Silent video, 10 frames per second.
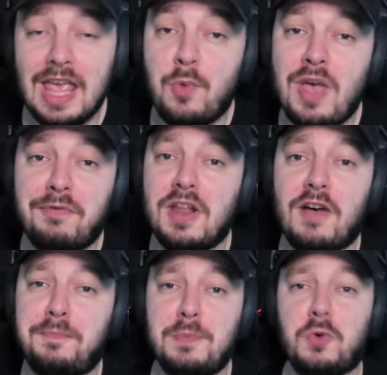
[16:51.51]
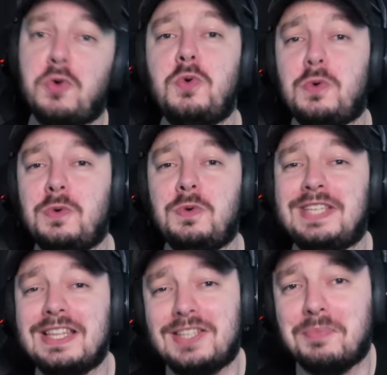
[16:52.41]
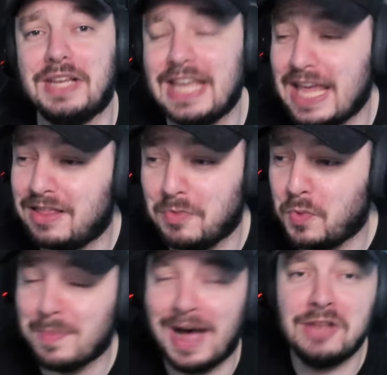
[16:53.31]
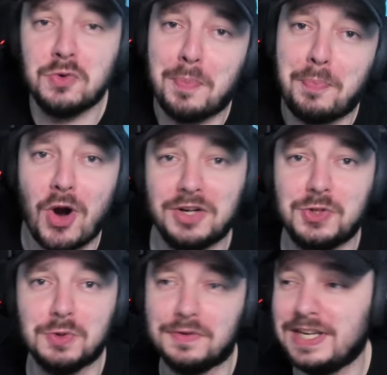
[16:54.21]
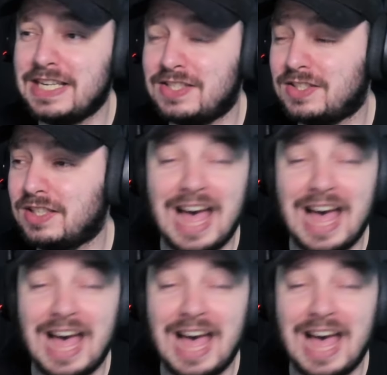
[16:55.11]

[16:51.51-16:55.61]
If we have enough people who send something in, we might do a part 2 of this.